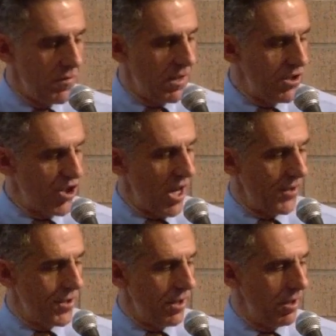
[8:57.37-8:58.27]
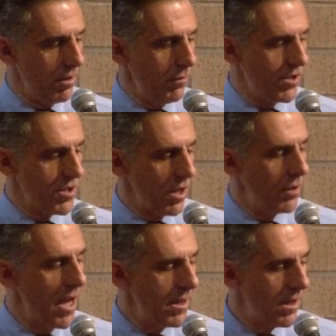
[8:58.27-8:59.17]
This shelter, which is
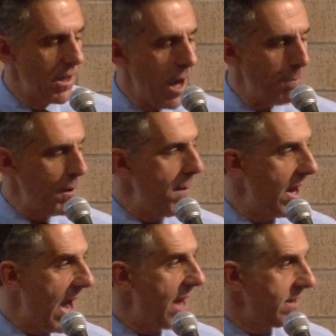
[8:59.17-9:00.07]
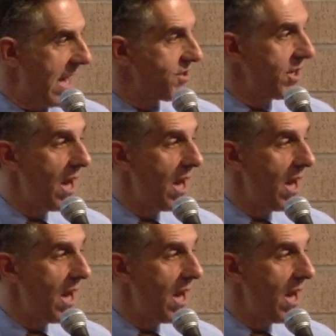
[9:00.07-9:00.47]
located in Upper Manhattan, actually